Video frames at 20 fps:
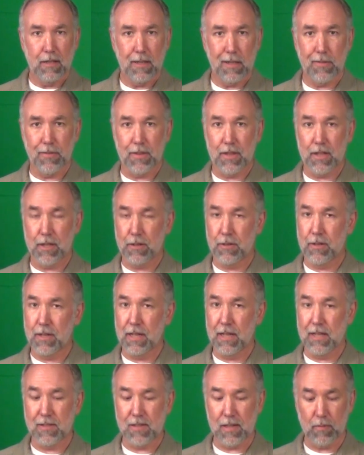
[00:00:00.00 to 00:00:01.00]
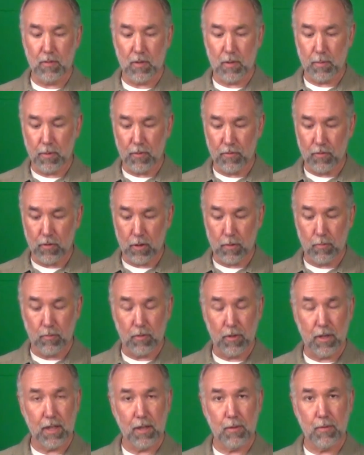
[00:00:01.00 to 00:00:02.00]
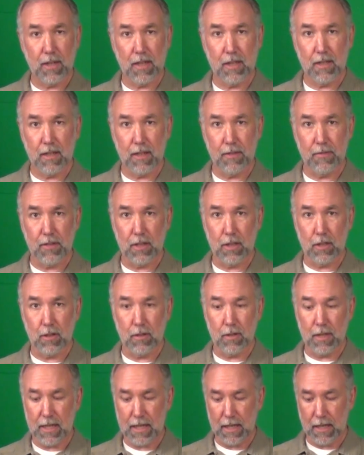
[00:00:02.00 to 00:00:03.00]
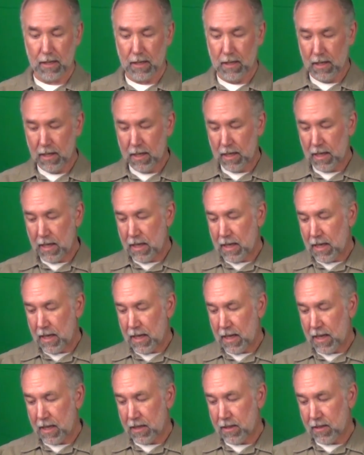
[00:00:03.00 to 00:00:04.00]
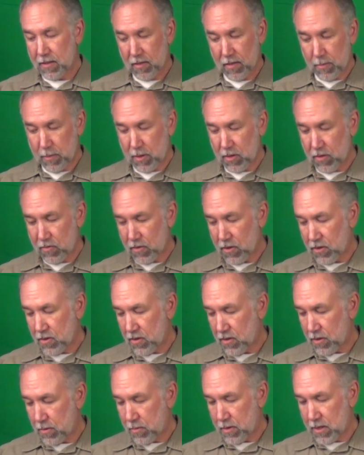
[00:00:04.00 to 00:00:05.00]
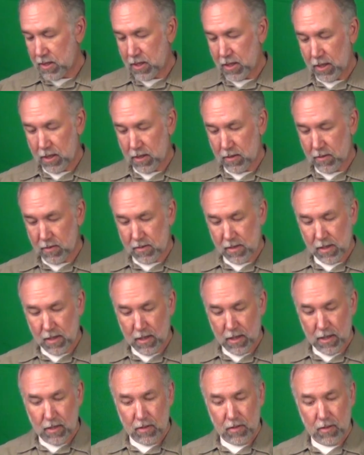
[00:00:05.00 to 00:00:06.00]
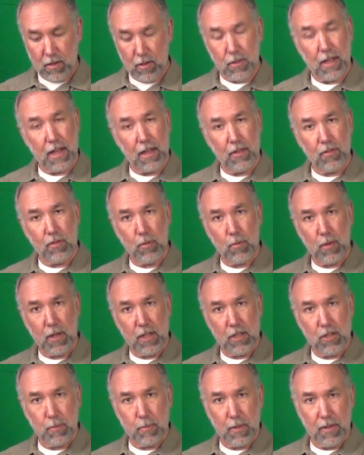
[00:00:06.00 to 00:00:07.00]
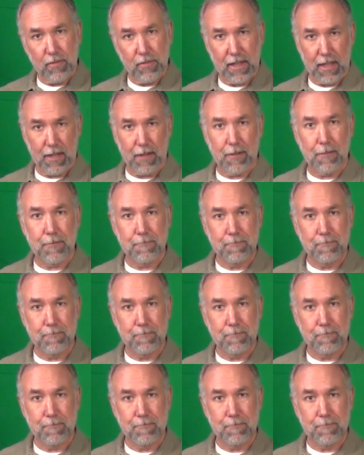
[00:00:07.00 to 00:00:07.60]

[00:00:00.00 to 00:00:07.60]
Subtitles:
even though it seems to perform really well even in low light, and this is the most versatile one to use. So thanks for watching my video.